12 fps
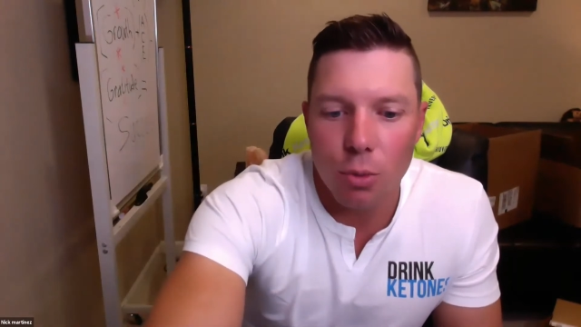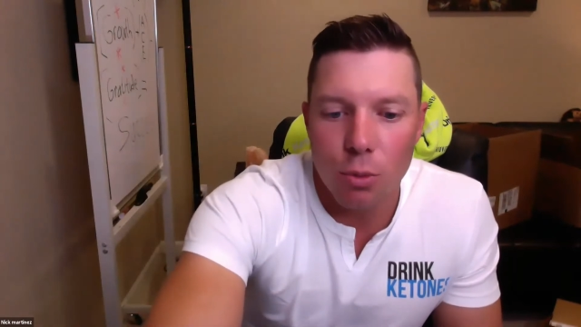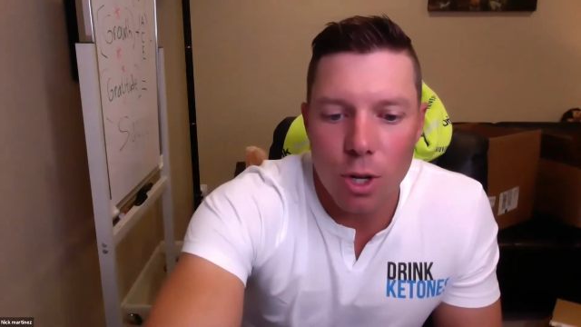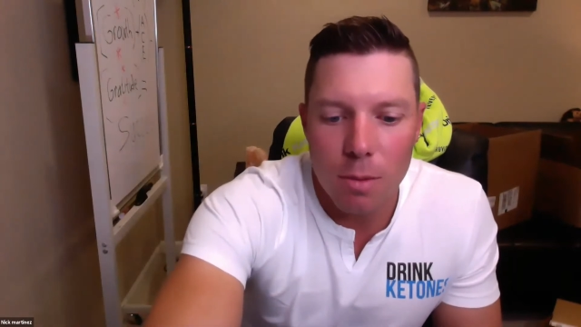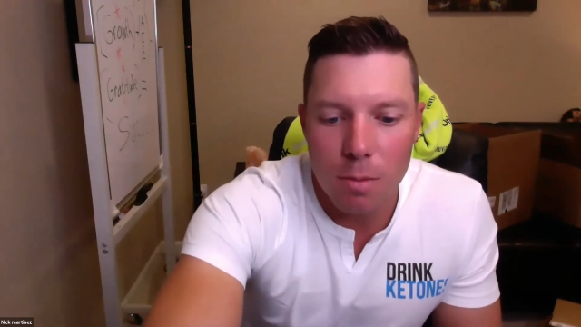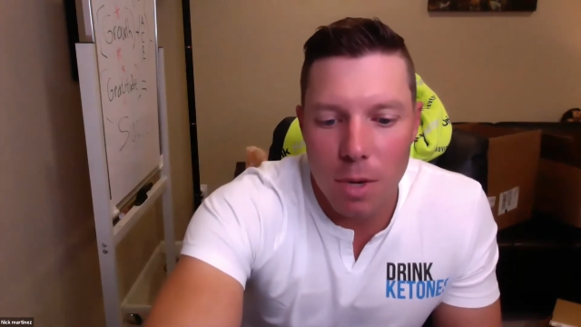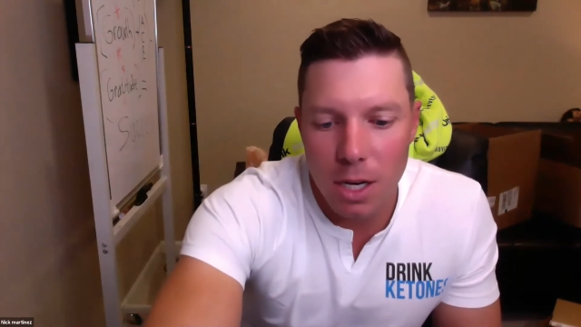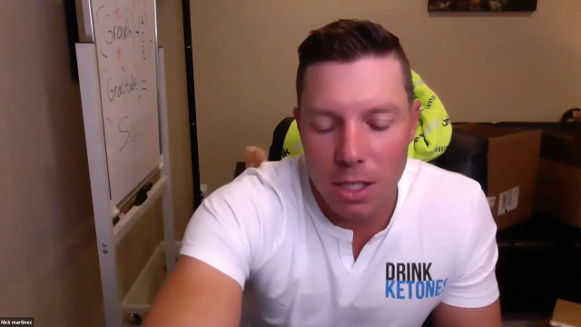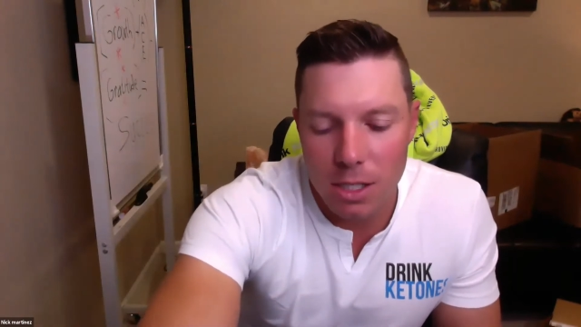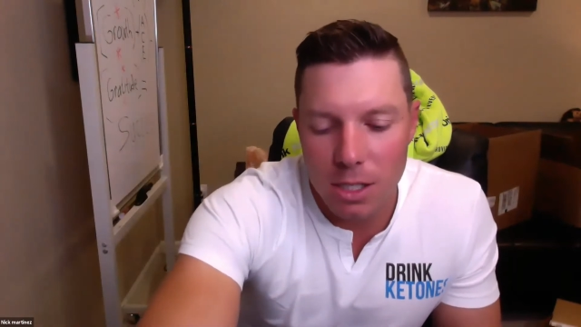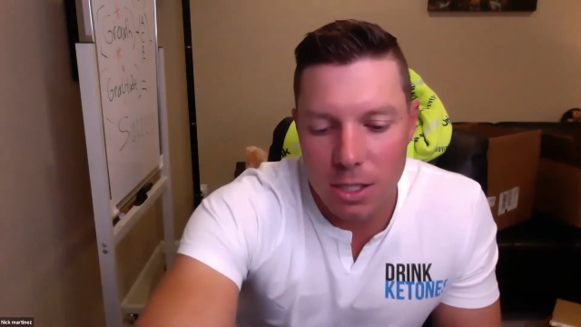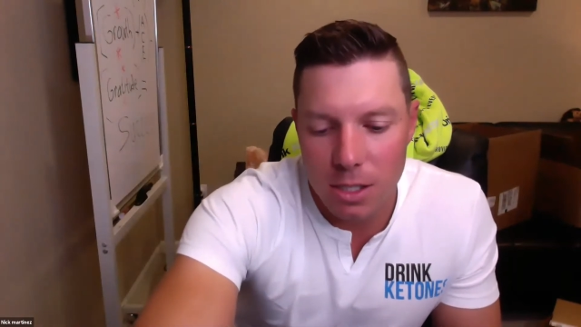3
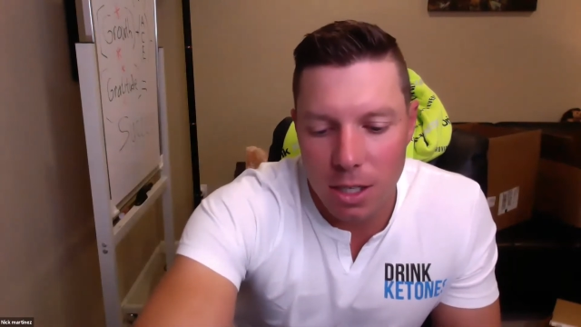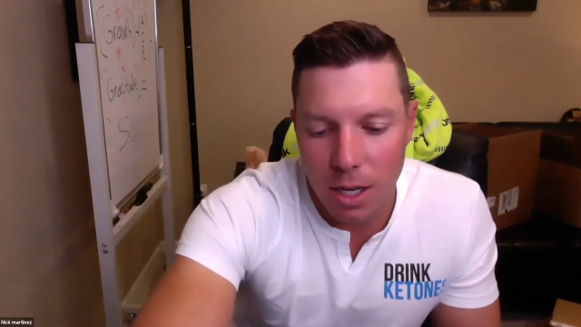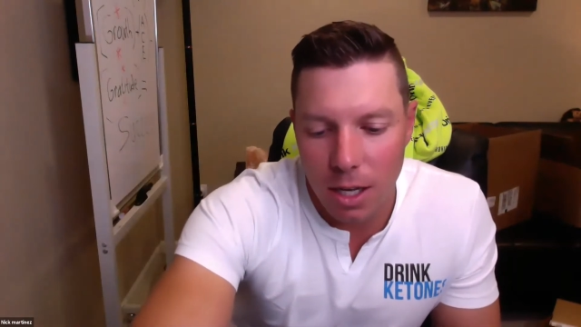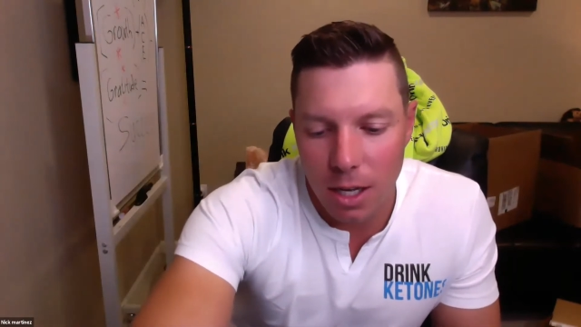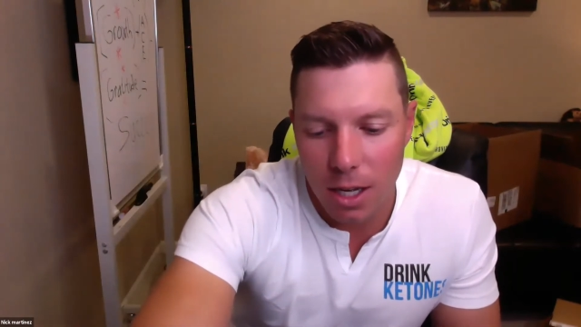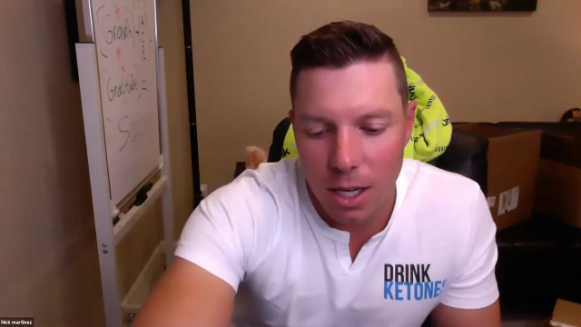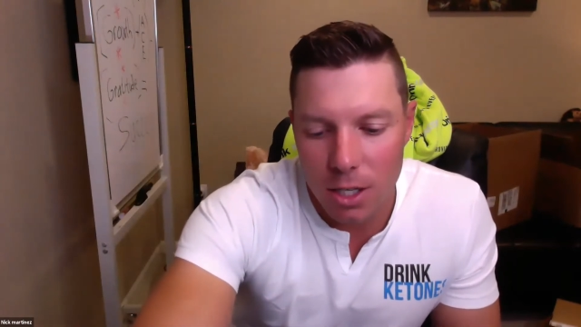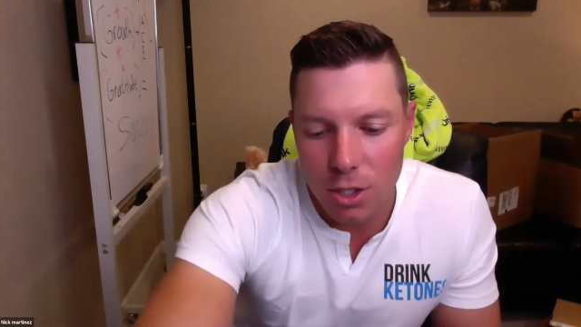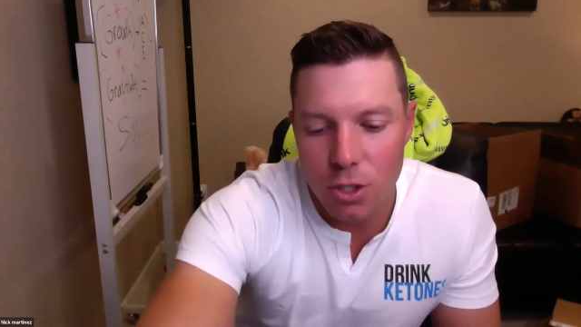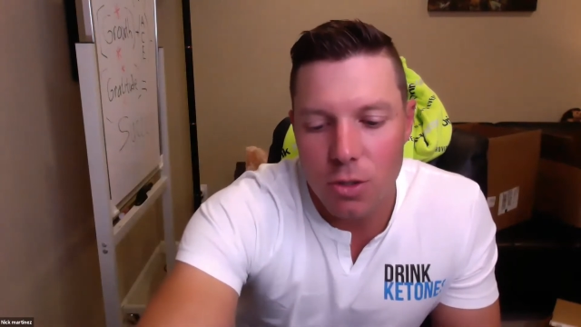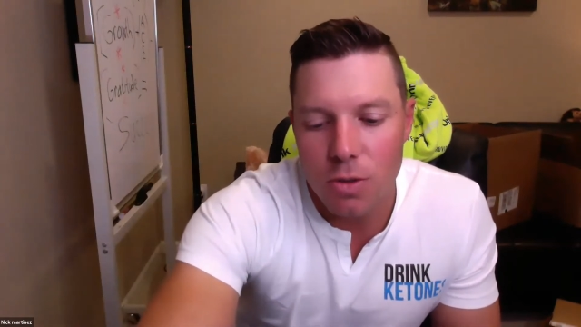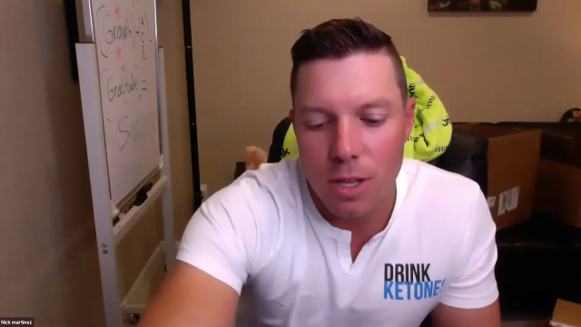minutes and
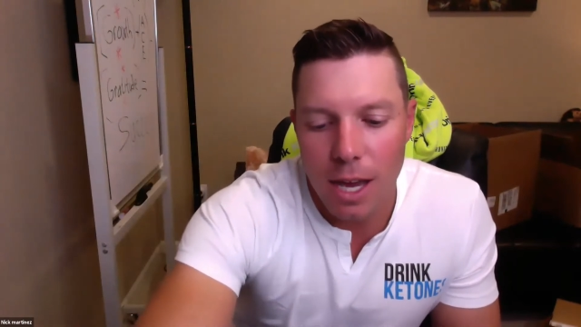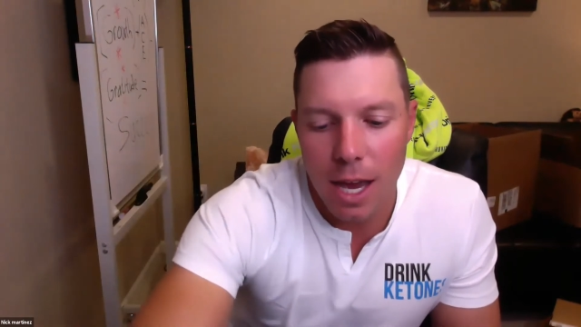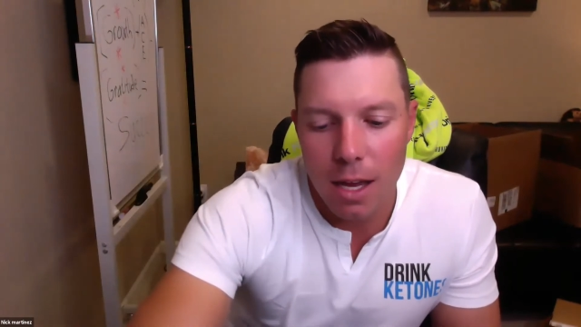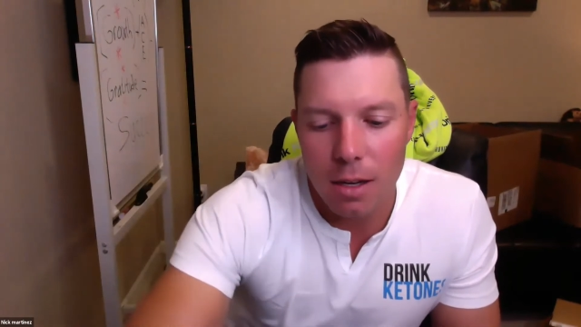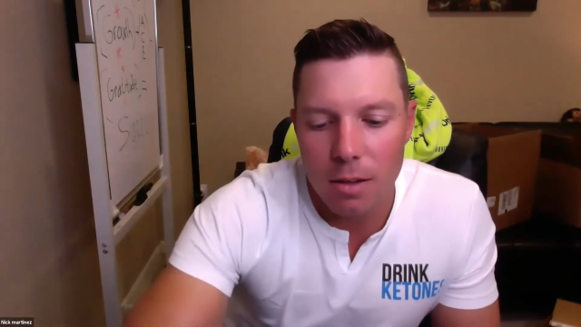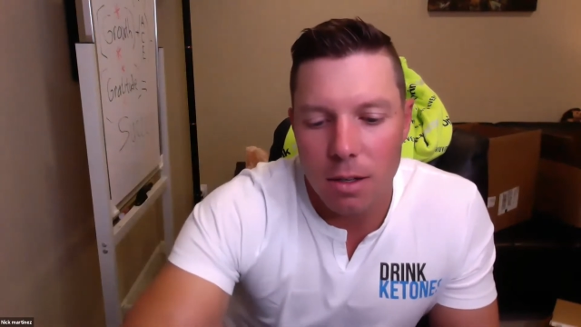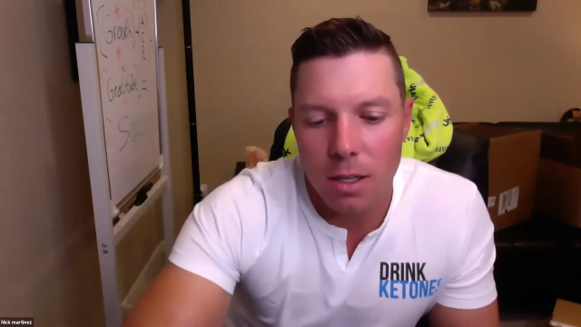do that.